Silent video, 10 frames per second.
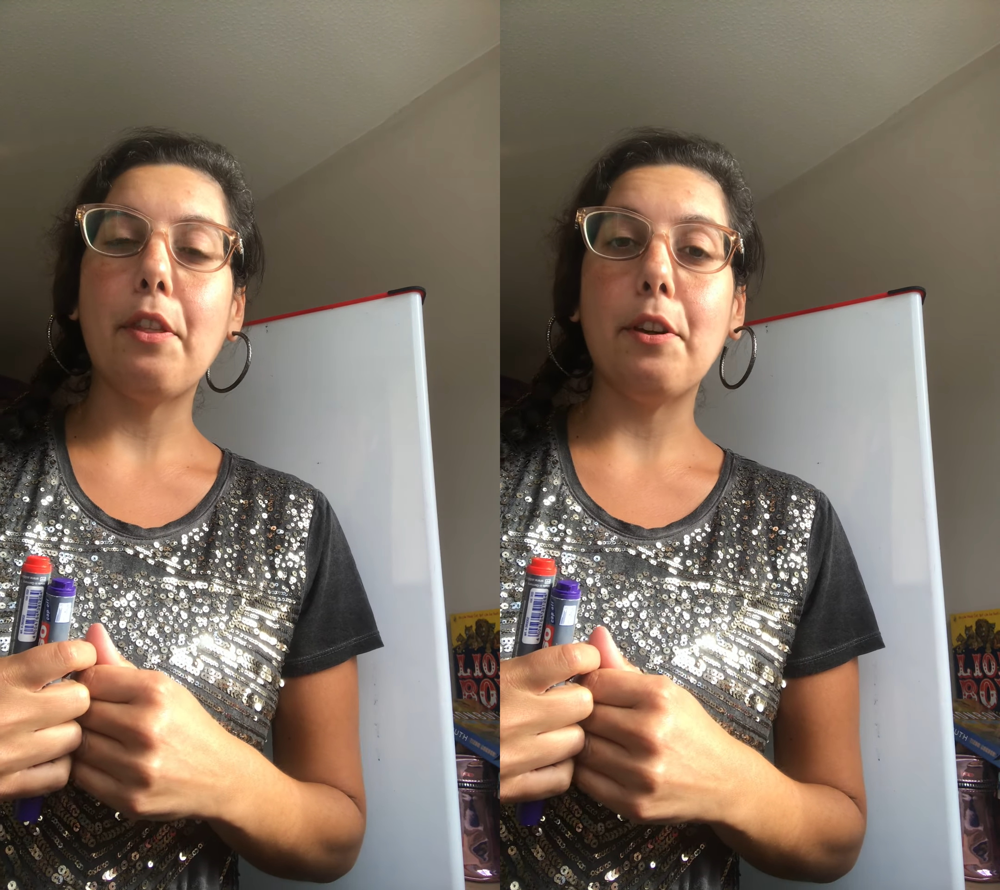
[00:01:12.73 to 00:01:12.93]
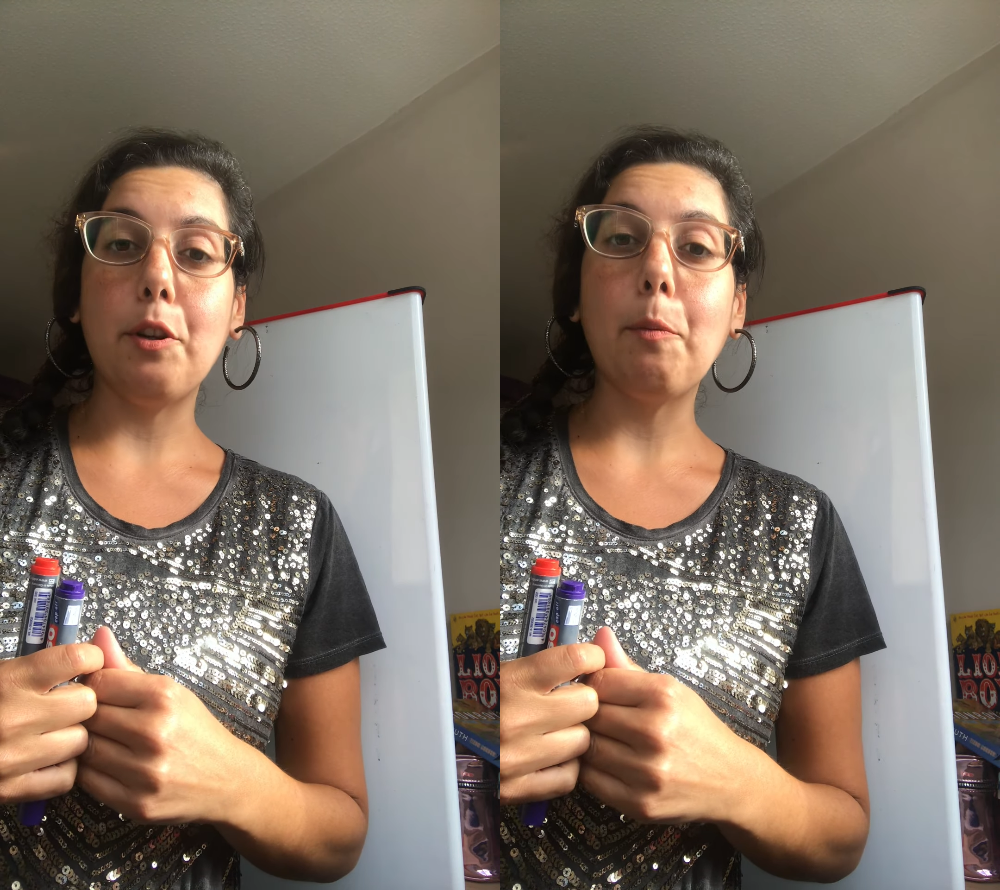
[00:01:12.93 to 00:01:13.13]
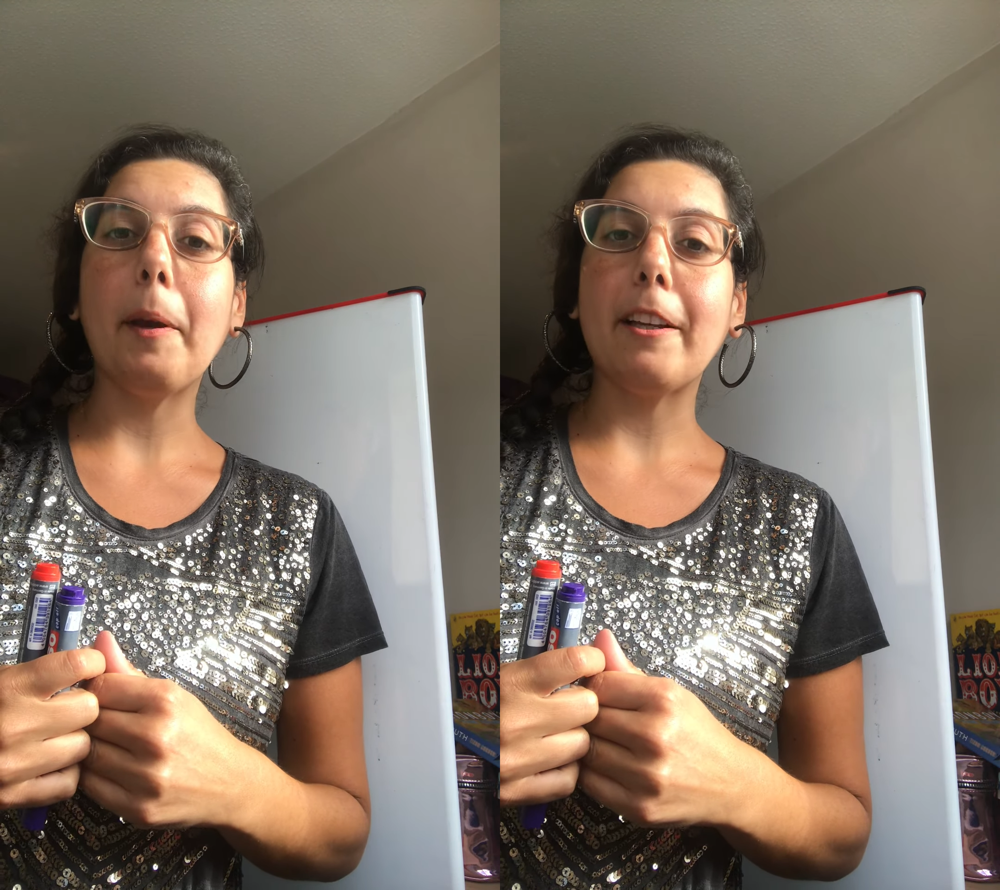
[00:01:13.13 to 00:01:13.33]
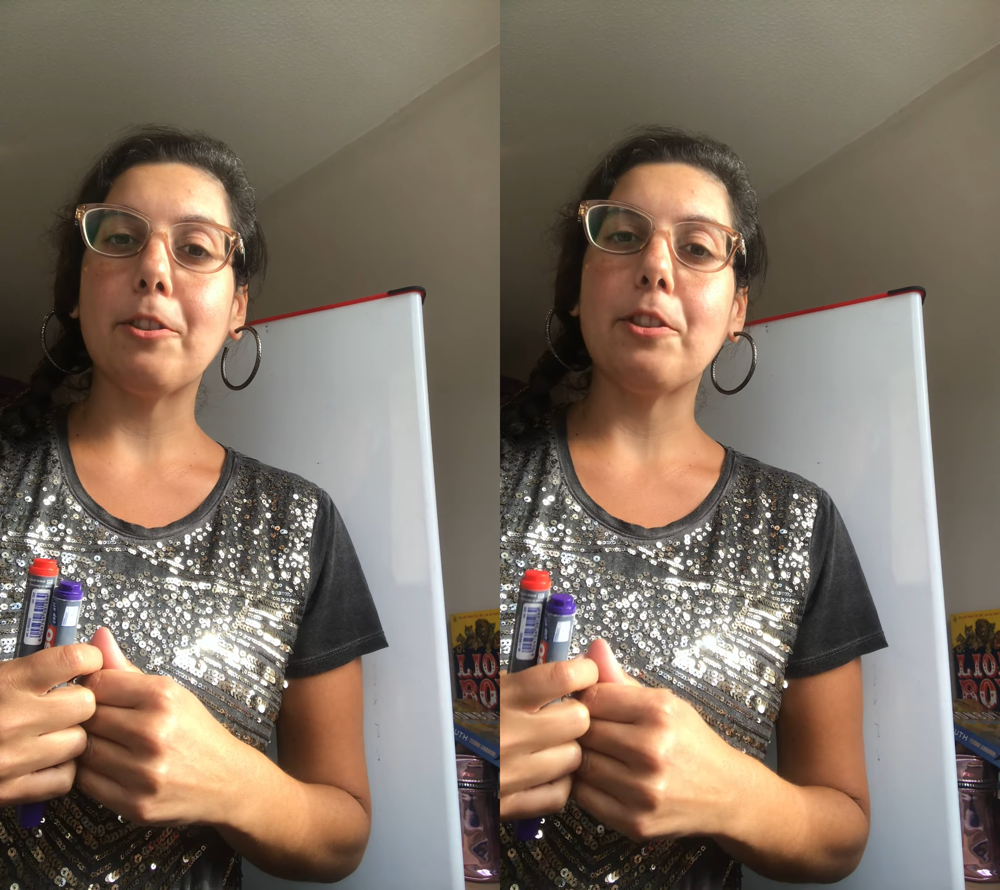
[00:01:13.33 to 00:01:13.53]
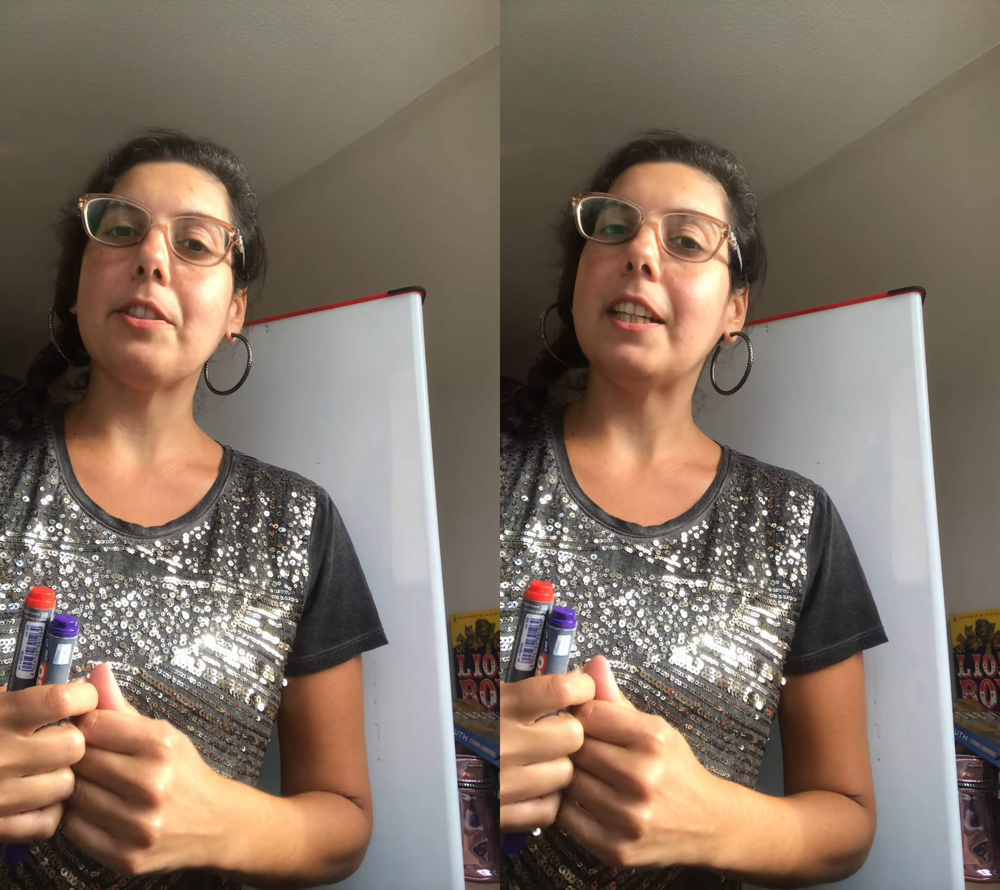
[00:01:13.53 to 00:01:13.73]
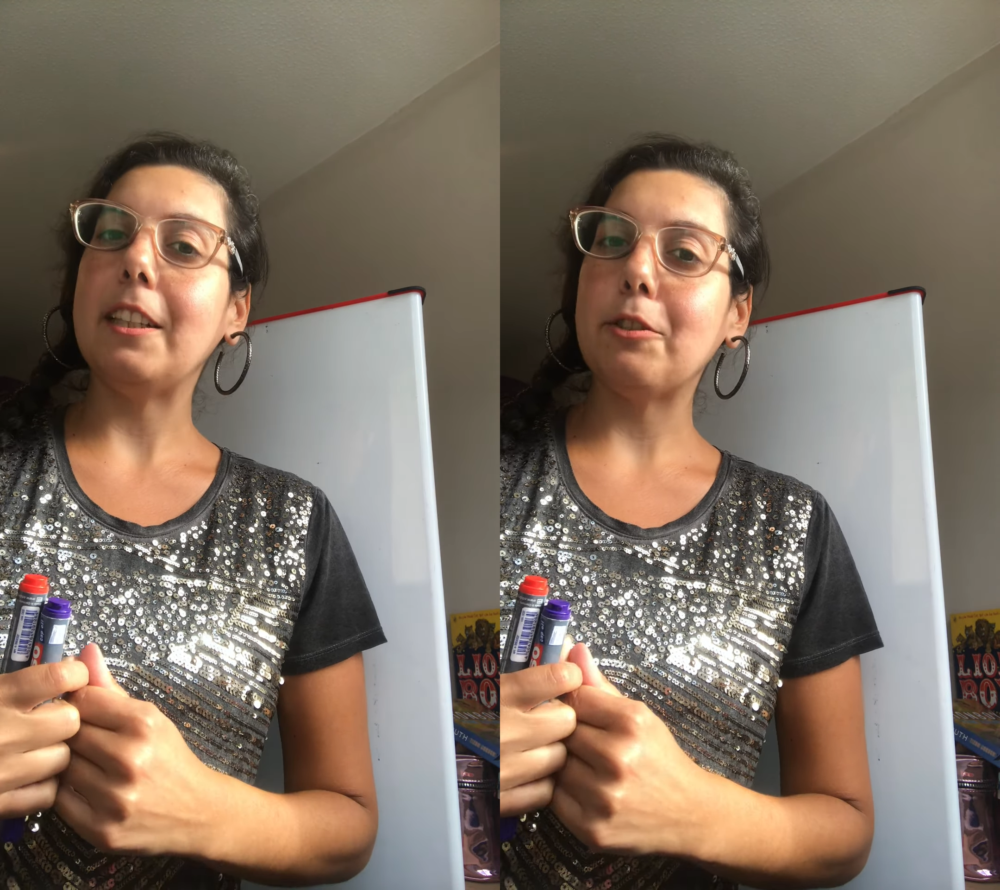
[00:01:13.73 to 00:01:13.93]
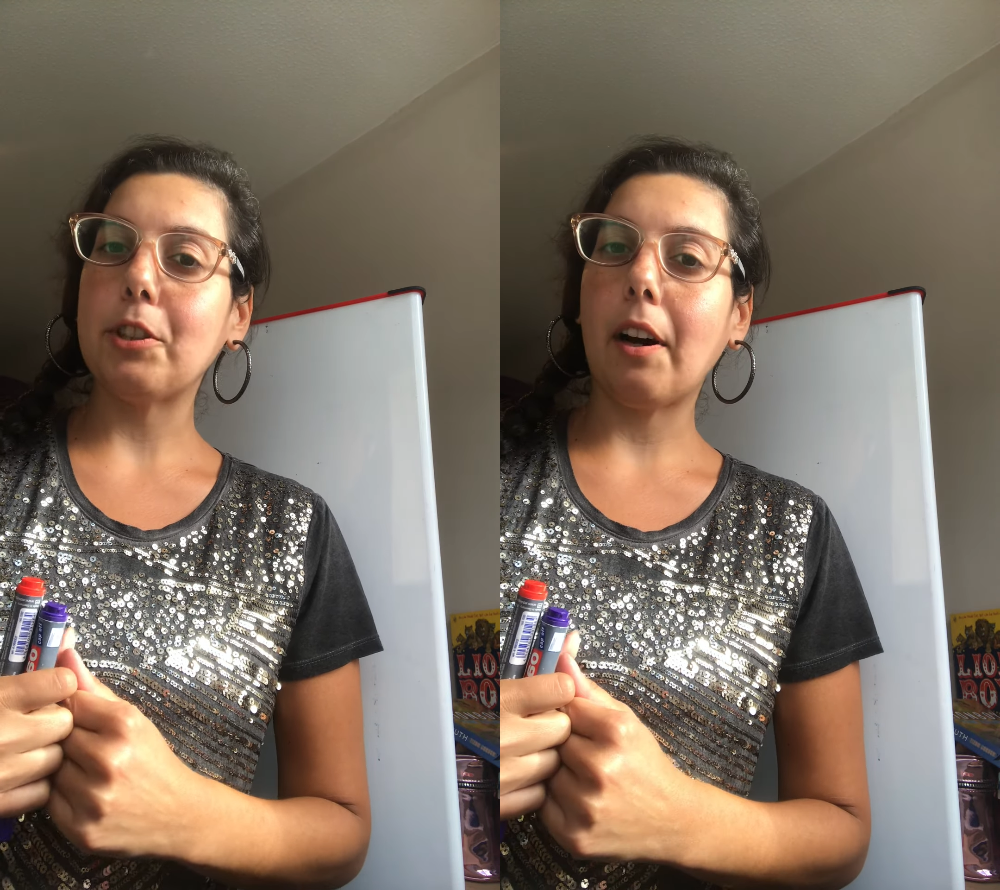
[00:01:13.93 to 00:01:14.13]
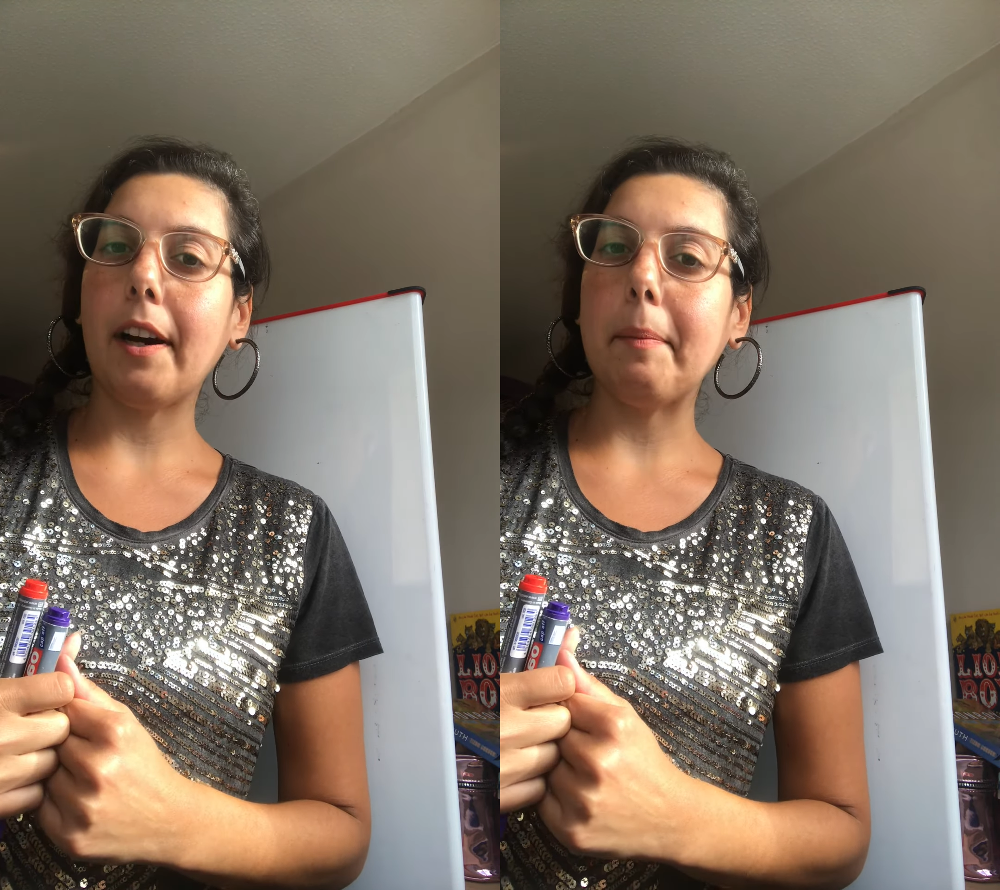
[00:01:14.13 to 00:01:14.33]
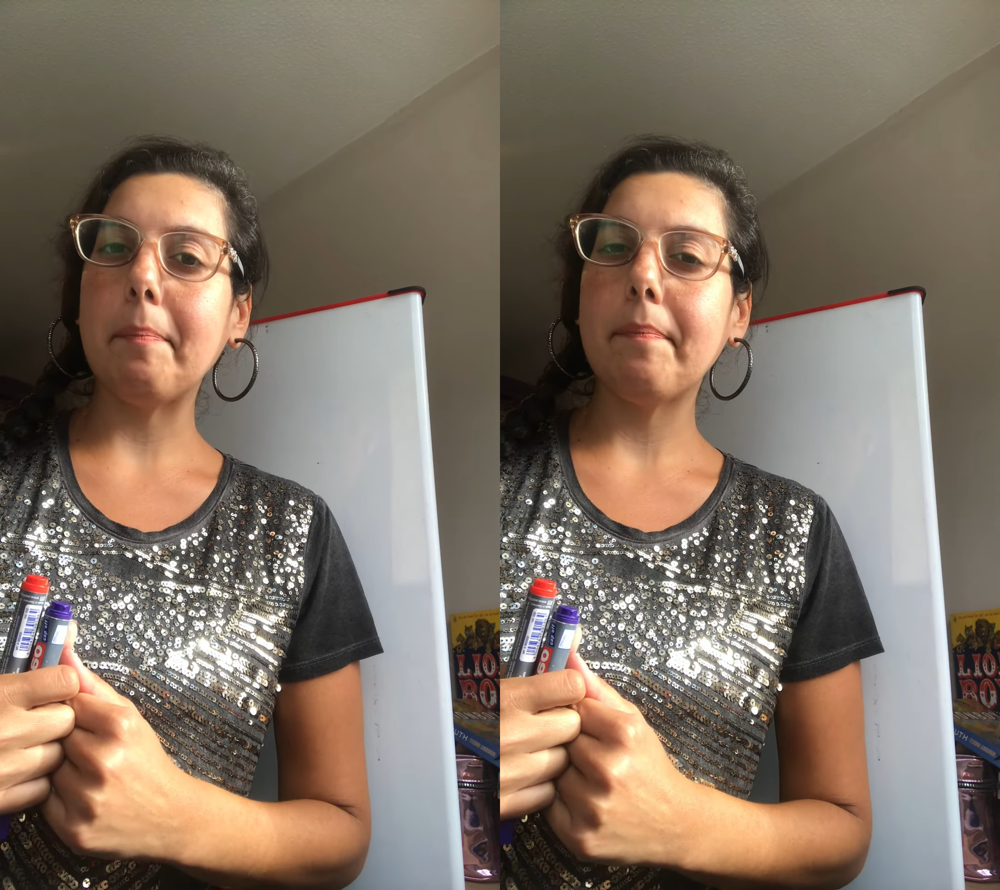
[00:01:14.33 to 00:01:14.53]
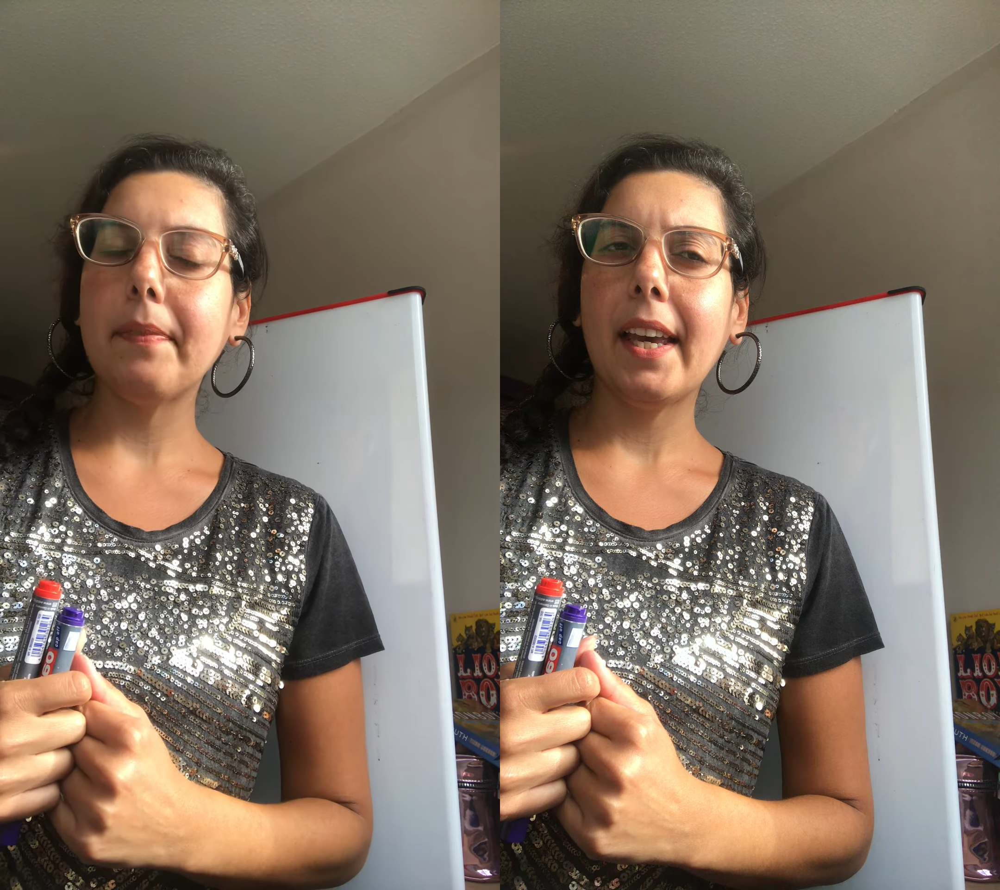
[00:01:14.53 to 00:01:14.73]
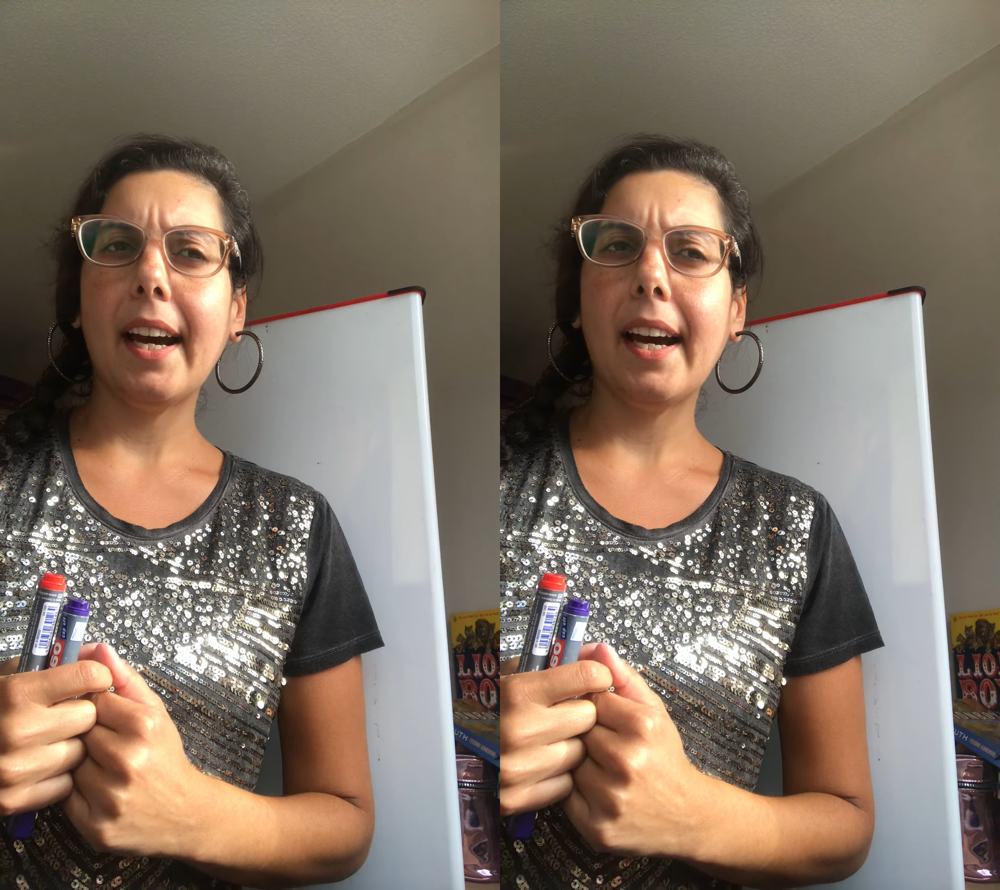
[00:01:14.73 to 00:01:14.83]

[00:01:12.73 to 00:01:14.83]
the new pictures each time.